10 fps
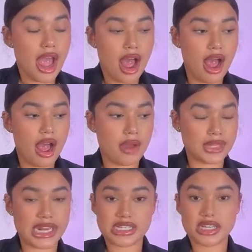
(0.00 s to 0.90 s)

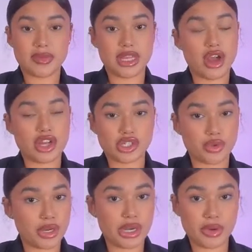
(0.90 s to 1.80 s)
That is something
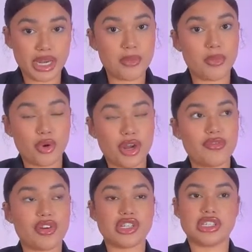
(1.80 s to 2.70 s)
also really, really
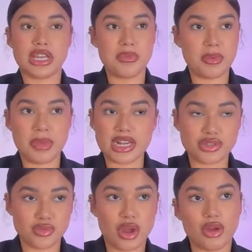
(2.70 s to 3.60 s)
important for us to keep in mind
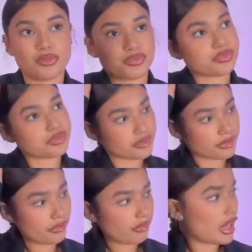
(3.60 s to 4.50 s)
as well.
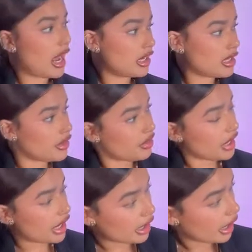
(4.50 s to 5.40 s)
Another
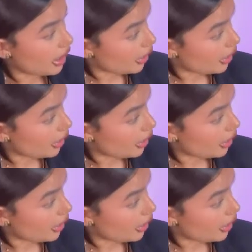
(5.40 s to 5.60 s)
thing